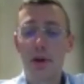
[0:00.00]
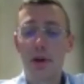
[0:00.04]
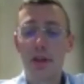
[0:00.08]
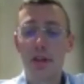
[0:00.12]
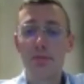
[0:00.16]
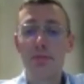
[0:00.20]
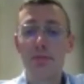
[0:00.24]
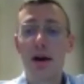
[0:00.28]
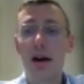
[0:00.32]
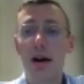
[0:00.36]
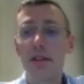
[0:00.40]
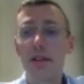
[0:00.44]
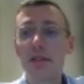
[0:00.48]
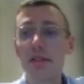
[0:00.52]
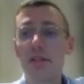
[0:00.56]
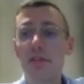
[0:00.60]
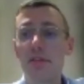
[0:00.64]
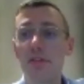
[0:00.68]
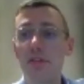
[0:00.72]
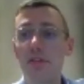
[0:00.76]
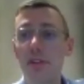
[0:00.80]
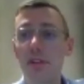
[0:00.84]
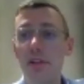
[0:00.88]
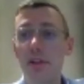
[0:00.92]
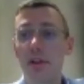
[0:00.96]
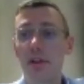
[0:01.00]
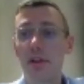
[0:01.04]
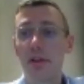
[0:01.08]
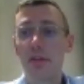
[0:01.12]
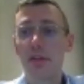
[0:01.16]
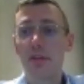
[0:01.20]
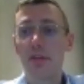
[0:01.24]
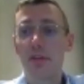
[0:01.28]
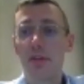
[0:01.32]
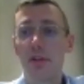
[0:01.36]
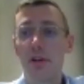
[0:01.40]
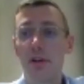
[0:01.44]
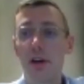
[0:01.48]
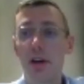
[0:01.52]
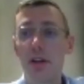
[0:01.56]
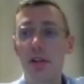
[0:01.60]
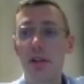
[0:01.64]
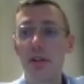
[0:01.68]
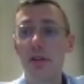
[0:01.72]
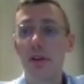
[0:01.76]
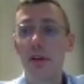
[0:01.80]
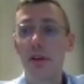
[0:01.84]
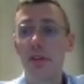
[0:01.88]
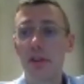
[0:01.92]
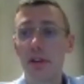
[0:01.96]
it's positive for
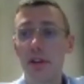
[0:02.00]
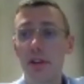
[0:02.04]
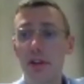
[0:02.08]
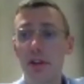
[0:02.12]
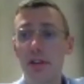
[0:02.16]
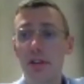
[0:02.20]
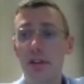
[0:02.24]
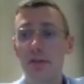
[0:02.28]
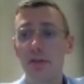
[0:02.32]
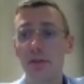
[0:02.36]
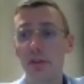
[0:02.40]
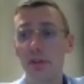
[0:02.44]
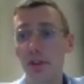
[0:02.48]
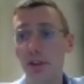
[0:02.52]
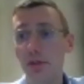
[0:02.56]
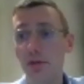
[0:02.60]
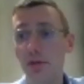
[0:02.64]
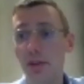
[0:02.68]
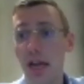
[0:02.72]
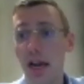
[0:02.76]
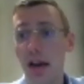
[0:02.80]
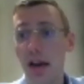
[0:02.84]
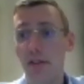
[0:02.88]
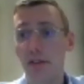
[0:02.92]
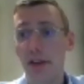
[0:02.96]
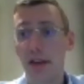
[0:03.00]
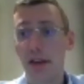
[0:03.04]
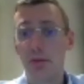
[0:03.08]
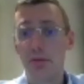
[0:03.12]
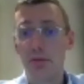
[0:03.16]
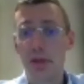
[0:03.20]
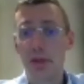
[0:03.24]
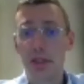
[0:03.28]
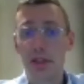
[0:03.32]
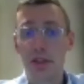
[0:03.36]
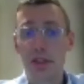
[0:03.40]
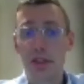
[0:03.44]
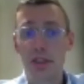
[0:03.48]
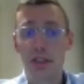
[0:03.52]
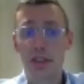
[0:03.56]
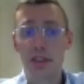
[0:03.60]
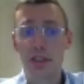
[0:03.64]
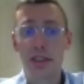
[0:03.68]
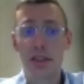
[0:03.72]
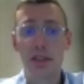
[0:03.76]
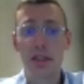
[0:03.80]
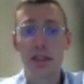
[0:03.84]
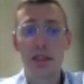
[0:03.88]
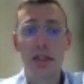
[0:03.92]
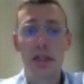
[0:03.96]
other referrers for you to have an outpatient
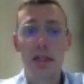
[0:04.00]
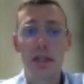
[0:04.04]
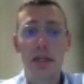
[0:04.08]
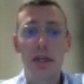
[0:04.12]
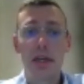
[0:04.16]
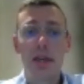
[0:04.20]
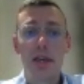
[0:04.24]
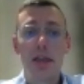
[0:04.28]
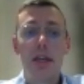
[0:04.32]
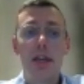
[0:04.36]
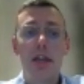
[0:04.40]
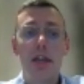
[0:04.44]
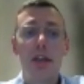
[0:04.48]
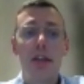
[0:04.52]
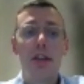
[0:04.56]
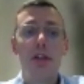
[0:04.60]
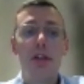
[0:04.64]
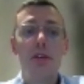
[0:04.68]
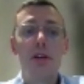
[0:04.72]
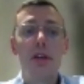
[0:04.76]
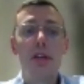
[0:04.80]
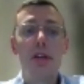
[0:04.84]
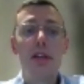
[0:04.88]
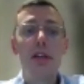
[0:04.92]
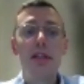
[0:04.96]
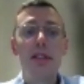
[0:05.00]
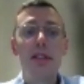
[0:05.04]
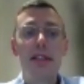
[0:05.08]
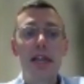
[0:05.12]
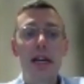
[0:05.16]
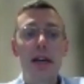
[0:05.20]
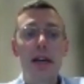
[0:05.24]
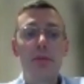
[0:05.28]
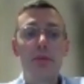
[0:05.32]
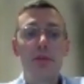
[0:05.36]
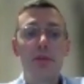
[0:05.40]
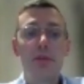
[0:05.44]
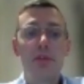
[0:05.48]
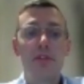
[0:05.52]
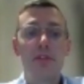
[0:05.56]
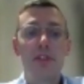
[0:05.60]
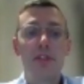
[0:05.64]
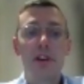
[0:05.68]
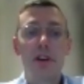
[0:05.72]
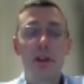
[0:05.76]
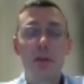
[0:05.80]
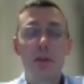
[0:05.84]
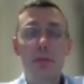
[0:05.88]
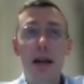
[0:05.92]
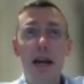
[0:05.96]
clinic. You need to establish
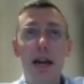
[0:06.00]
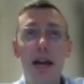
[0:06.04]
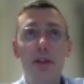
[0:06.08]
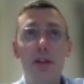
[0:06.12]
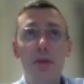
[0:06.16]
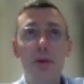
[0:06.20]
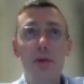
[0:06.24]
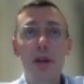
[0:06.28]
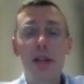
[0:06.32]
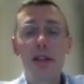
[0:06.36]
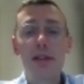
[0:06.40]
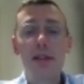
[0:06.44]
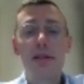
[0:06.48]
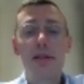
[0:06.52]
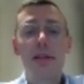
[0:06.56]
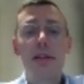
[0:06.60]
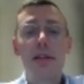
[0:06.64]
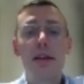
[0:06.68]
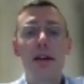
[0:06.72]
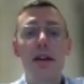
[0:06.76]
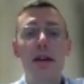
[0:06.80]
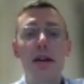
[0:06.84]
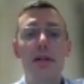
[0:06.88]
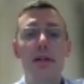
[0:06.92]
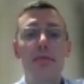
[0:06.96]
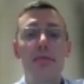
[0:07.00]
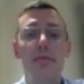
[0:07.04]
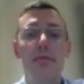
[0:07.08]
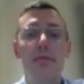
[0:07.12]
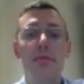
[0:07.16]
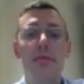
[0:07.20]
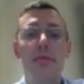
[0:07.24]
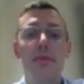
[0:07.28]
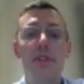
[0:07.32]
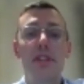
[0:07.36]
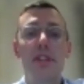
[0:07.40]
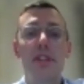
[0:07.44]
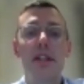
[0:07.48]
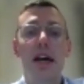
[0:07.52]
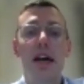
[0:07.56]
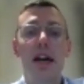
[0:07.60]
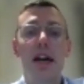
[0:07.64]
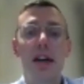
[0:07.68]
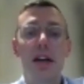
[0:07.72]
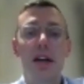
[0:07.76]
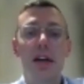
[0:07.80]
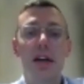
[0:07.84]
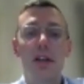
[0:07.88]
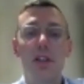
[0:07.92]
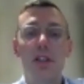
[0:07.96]
referral pathways
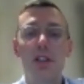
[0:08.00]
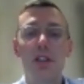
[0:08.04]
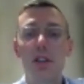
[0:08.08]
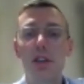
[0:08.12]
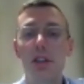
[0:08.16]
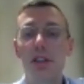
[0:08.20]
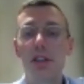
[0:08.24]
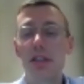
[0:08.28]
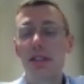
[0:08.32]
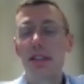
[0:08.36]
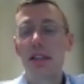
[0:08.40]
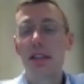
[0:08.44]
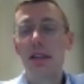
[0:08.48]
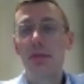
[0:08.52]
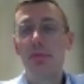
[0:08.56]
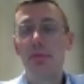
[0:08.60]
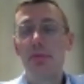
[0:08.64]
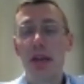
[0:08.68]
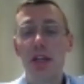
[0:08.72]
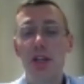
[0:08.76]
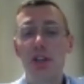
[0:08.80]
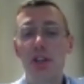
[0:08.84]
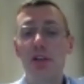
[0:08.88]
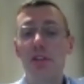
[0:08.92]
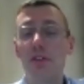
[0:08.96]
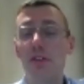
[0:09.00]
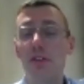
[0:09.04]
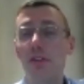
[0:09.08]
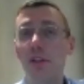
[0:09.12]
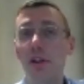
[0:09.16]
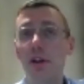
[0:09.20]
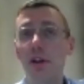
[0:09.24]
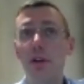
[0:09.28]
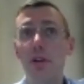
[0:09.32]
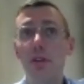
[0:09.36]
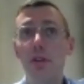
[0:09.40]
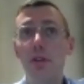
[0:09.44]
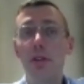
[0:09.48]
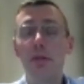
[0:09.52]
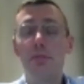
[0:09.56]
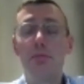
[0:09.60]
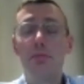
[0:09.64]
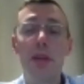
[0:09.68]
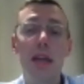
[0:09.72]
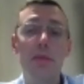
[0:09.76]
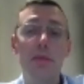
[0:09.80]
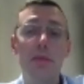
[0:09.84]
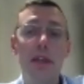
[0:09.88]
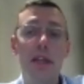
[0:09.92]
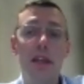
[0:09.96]
to ensure a steady patient flow,
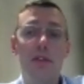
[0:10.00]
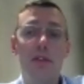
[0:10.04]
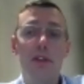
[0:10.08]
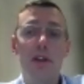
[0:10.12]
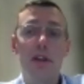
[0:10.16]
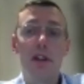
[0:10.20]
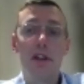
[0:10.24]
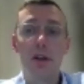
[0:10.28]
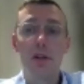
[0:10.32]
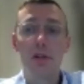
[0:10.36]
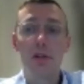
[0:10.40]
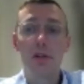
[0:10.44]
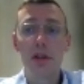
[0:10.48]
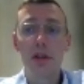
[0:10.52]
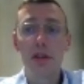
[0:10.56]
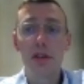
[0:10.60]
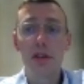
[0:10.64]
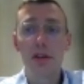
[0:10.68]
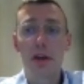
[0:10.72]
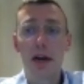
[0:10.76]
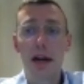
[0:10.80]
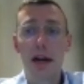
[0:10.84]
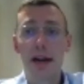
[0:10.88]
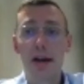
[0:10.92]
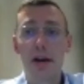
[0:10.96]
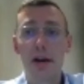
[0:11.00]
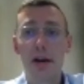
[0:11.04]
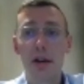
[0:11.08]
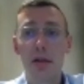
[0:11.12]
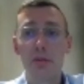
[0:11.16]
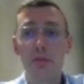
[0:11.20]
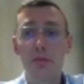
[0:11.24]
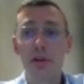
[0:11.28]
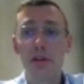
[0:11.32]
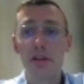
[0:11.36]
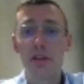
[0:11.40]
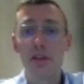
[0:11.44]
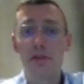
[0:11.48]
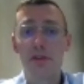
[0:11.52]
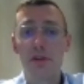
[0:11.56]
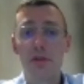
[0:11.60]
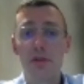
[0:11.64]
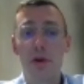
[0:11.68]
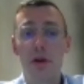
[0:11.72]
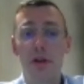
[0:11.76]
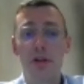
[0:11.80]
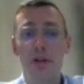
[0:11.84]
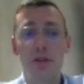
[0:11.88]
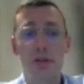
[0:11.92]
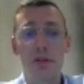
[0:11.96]
maybe even increase your IR numbers if you
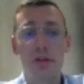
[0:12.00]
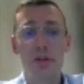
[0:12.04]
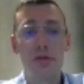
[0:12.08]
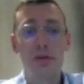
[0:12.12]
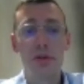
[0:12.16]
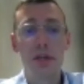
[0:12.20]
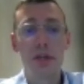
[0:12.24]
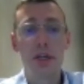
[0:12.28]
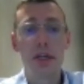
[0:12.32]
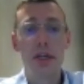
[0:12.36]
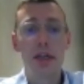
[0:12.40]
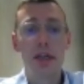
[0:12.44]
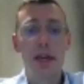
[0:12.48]
want to.